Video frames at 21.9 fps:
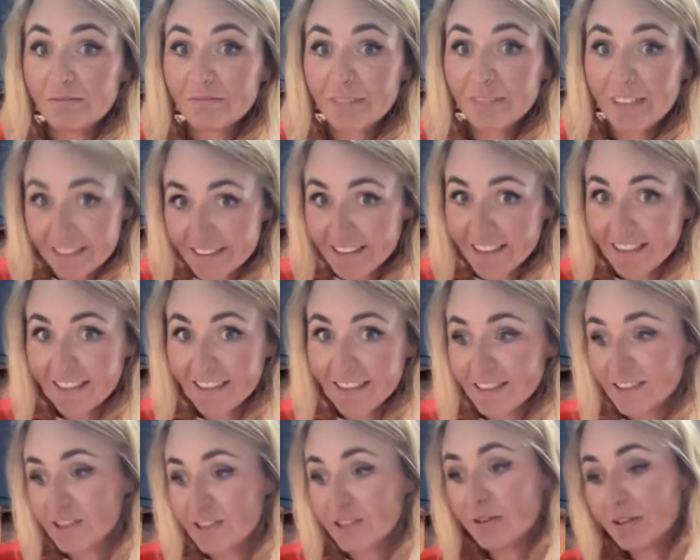Exactly.
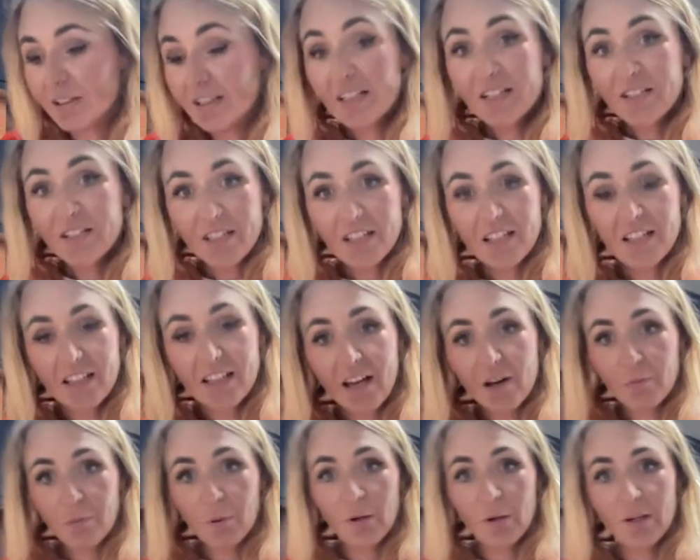No. So at
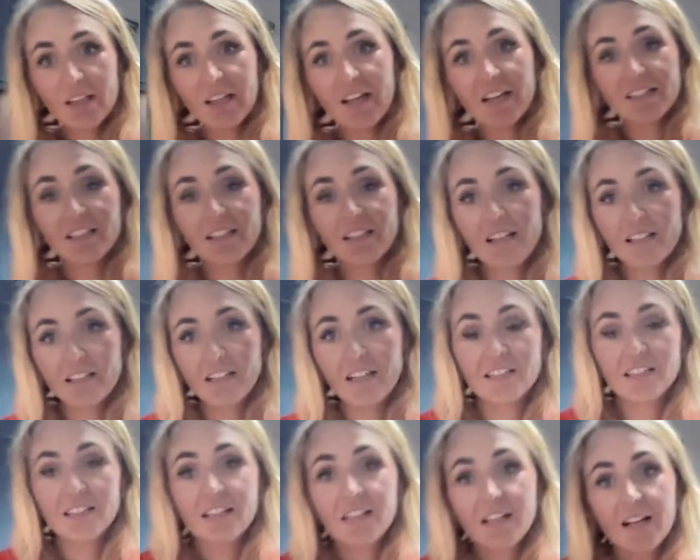that point,
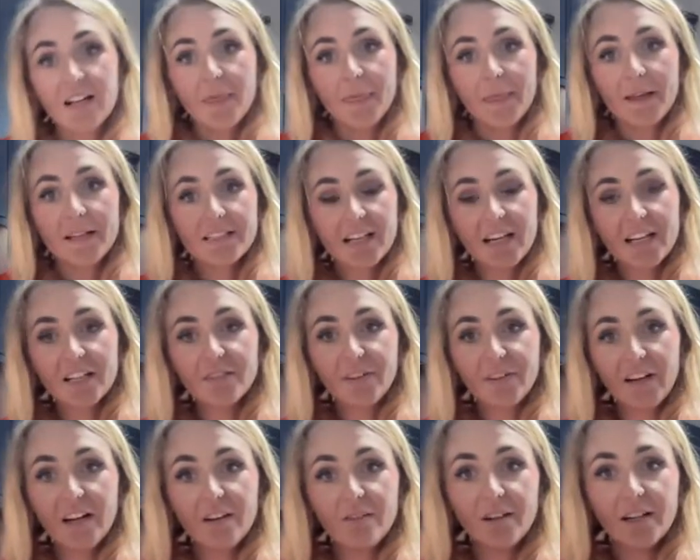that's kind of
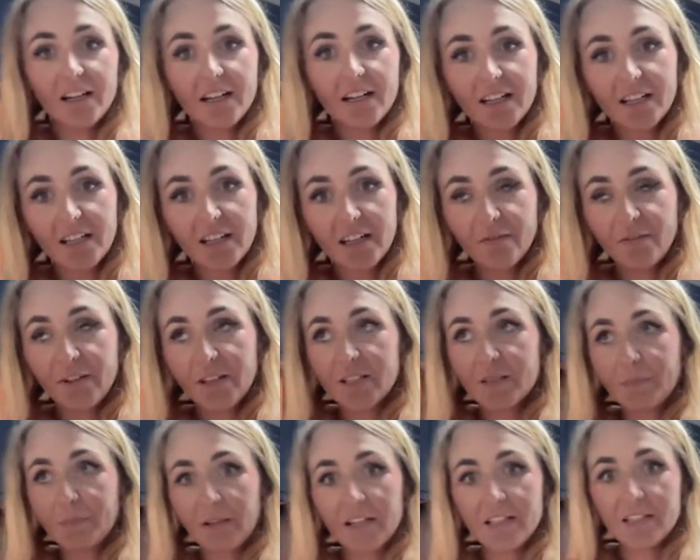how I have
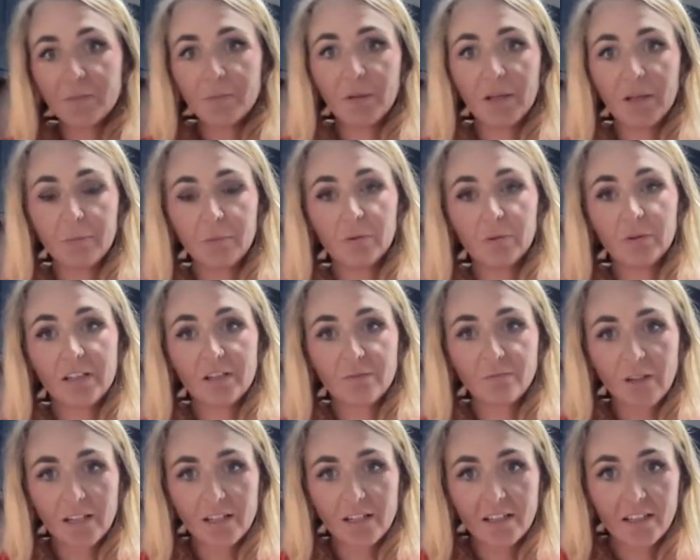explained to people that
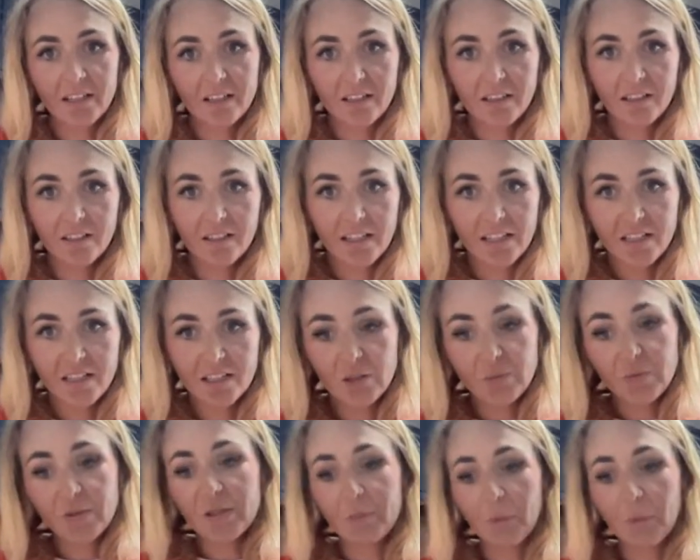the
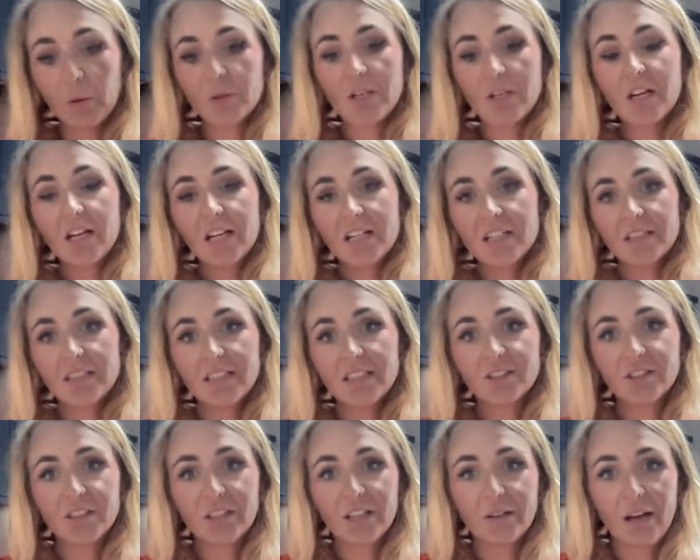incident response
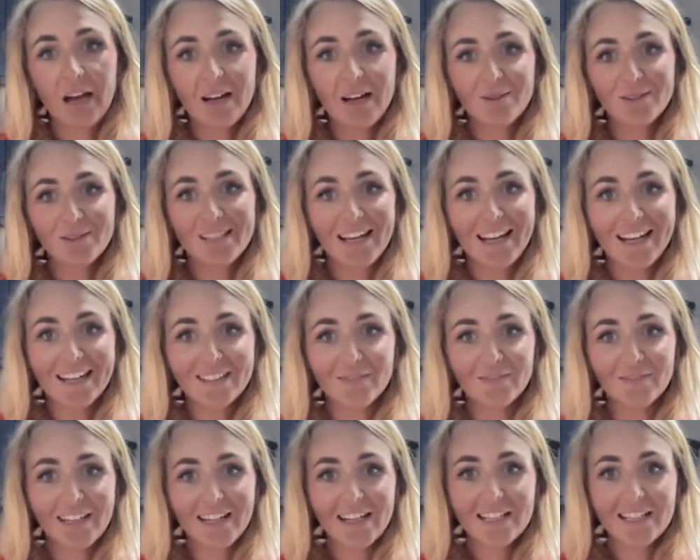needs to go outside
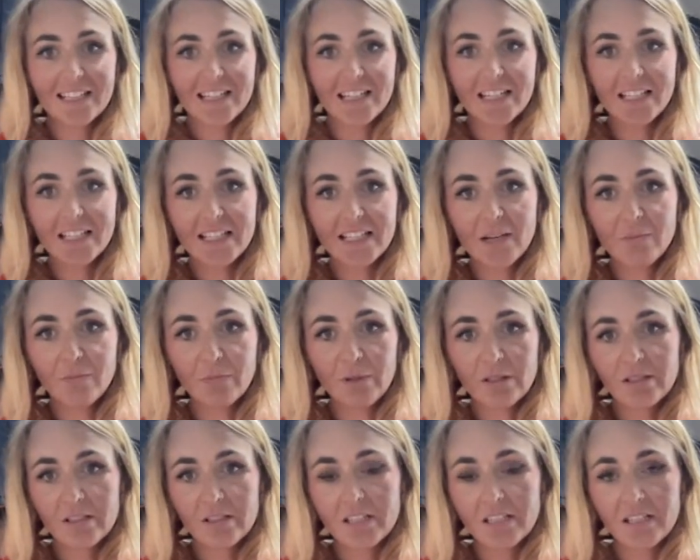of the IT team,
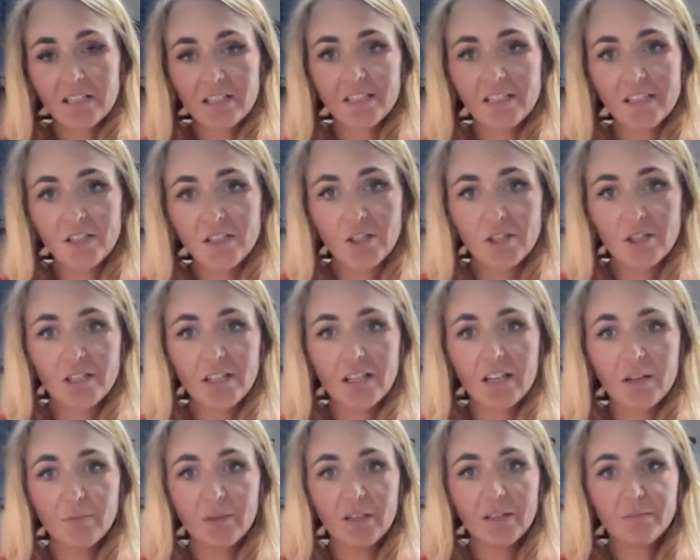because there's decisions
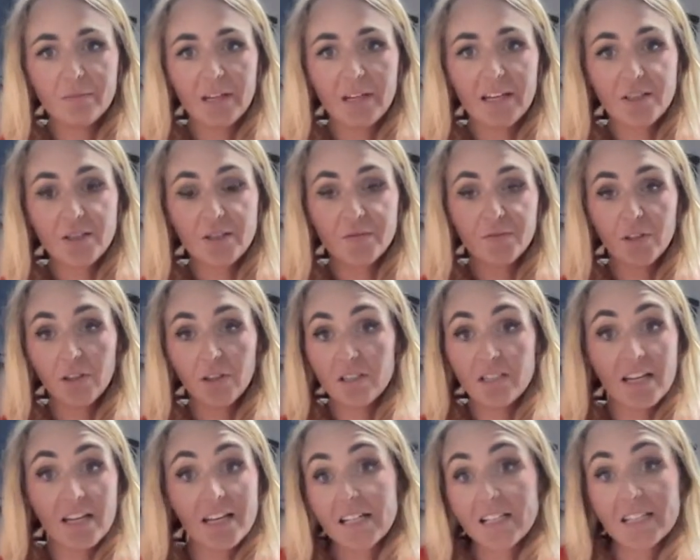that are being made. So if you're
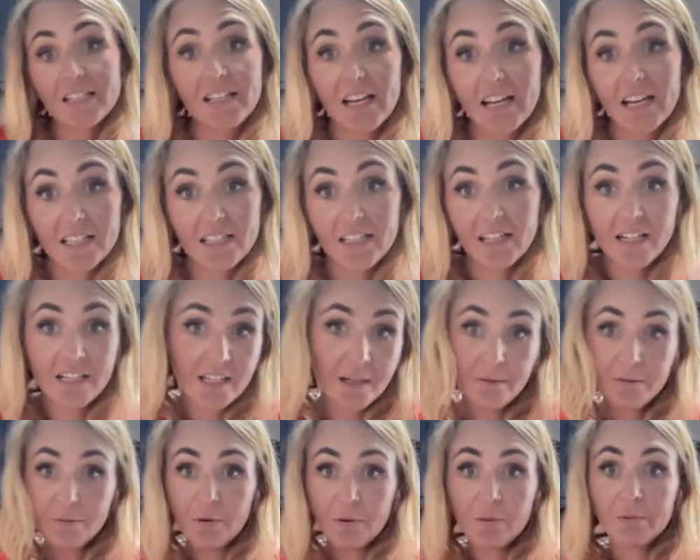saying it's the IT
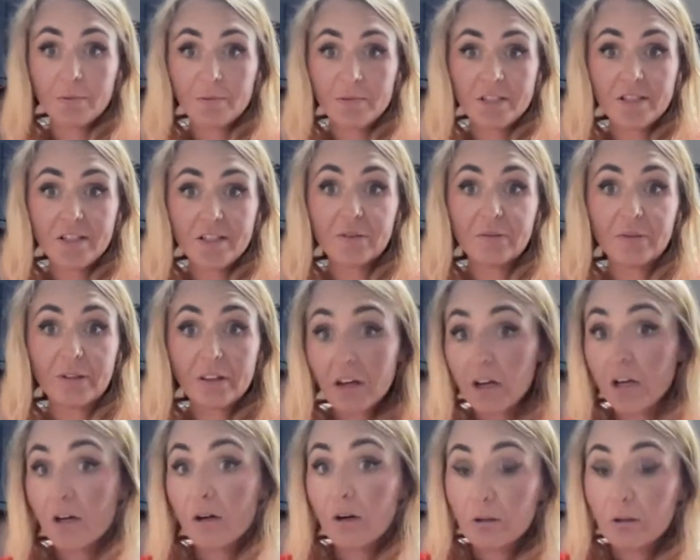team's problem to deal with,
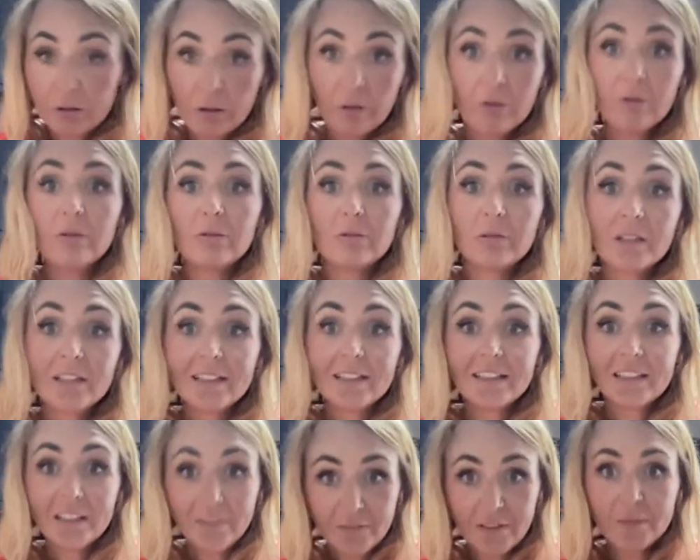cool,
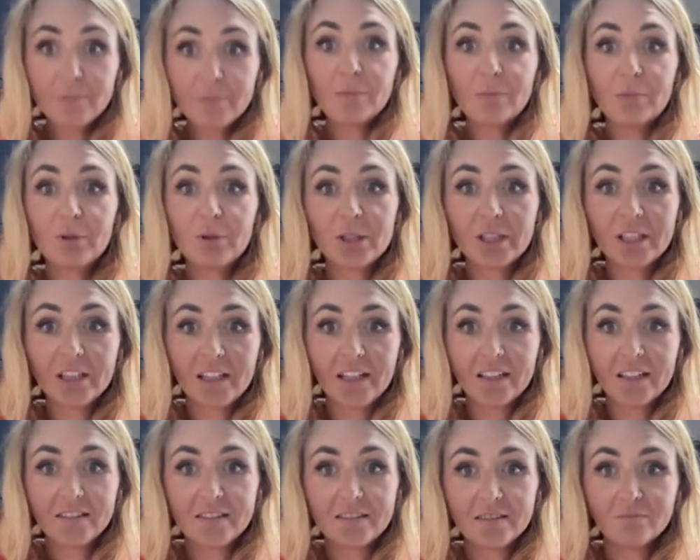give them the budget
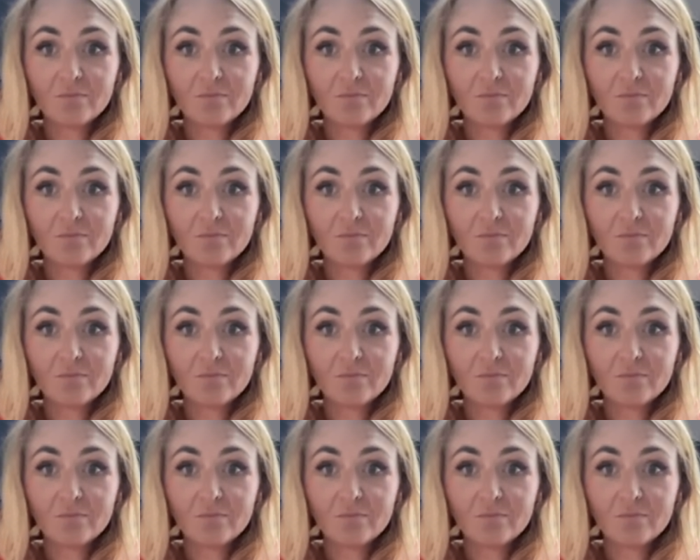then.